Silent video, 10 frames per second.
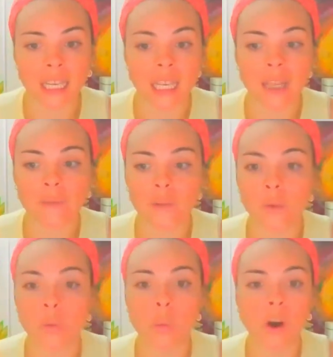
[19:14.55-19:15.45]
If you
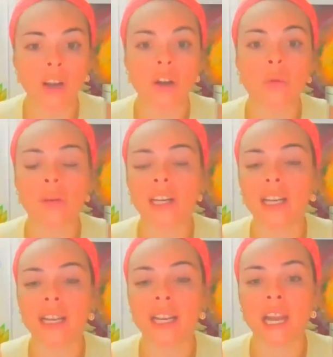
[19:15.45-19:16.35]
want a
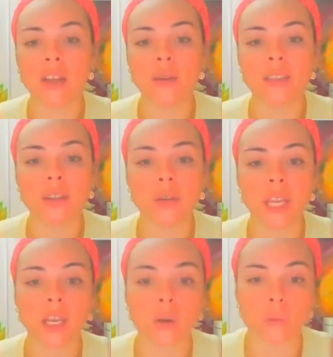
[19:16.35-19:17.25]
reading and you say you
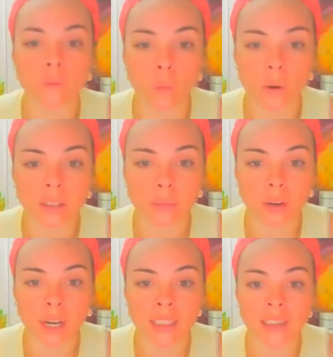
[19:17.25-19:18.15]
can't afford the
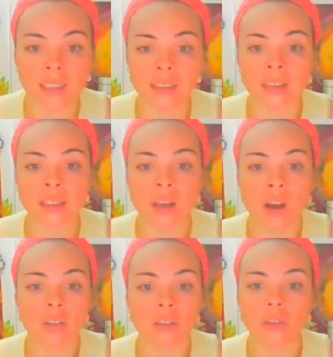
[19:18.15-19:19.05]
prices,
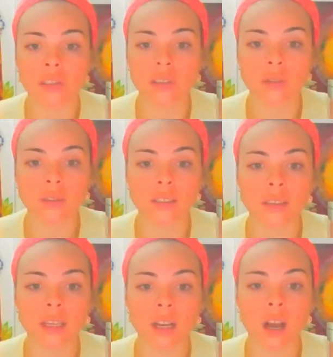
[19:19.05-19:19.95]
on
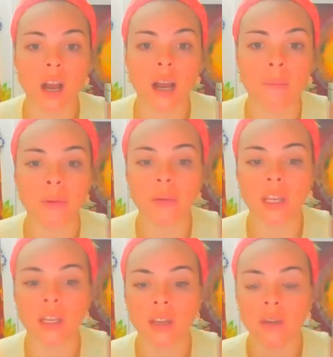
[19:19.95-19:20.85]
suryasoulsun.com you
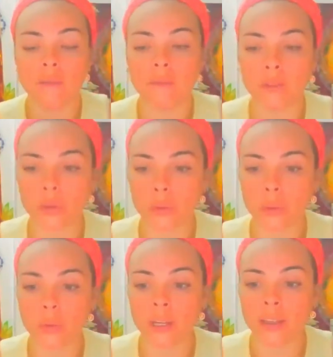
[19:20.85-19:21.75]
can
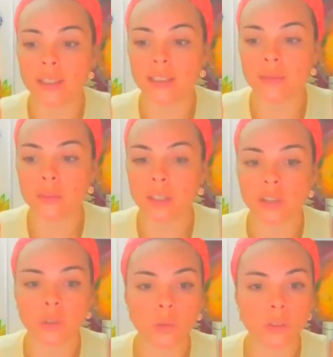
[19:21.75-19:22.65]
view the different
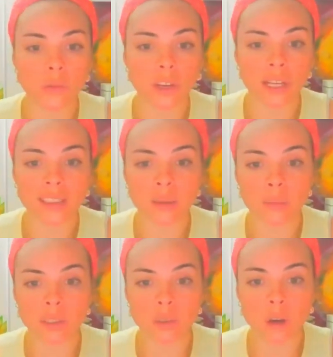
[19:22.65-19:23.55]
intuitive readings that we
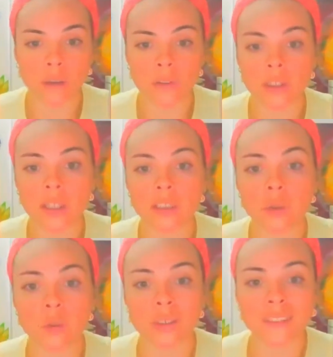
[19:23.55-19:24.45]
do offer, the
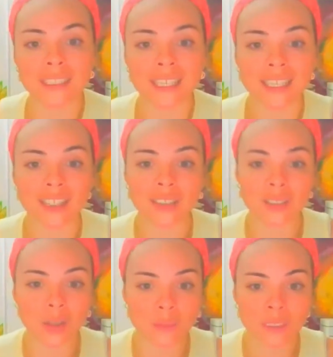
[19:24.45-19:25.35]
intuitive psychic
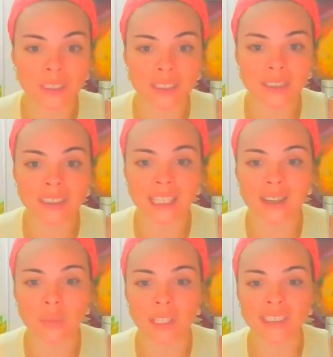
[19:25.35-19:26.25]
services,
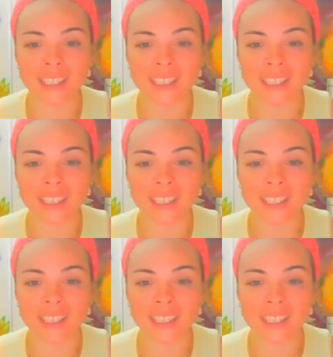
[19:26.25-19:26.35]
and we say